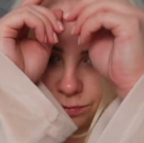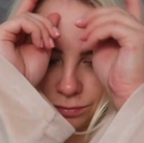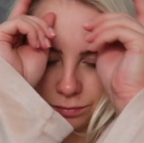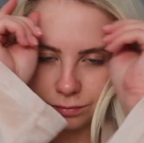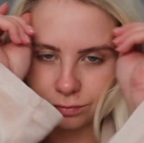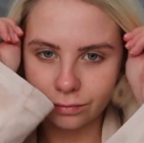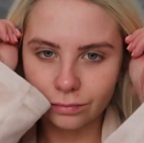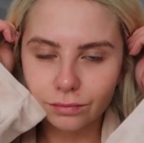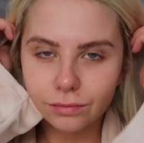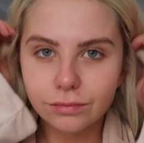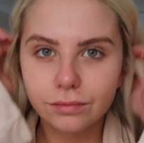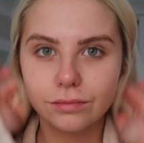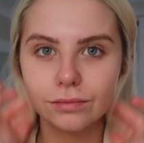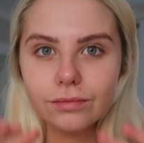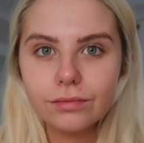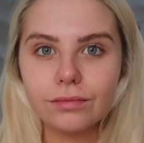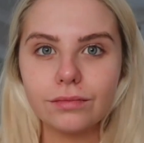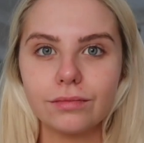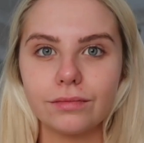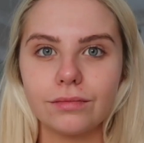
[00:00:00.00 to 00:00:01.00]

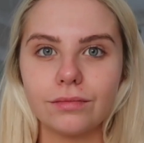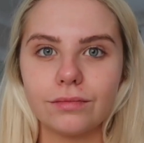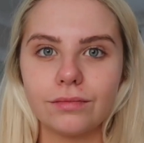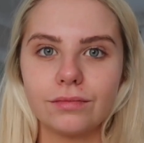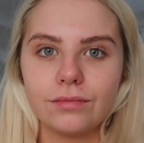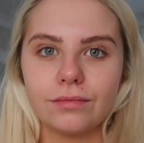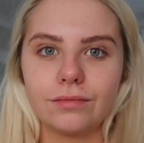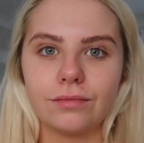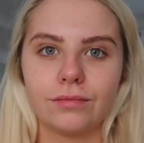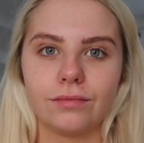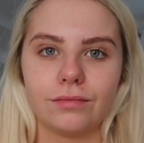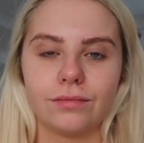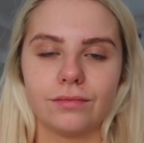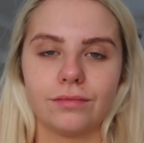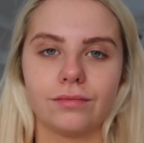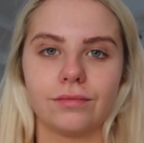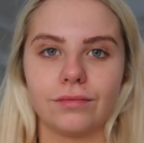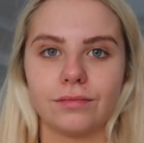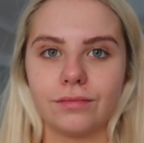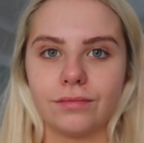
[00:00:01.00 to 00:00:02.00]

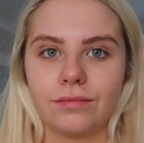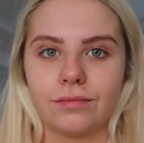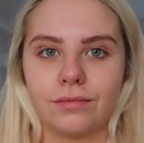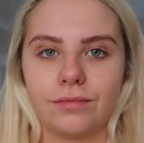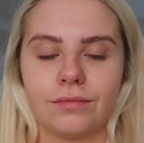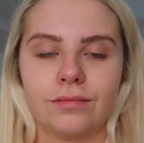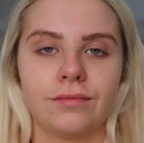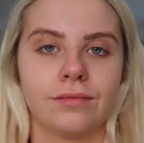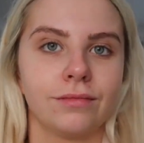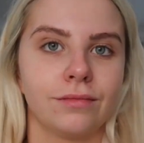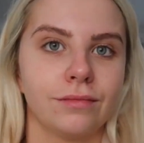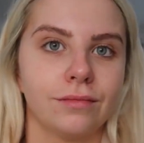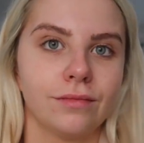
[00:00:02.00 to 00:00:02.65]
No one is speaking in this clip.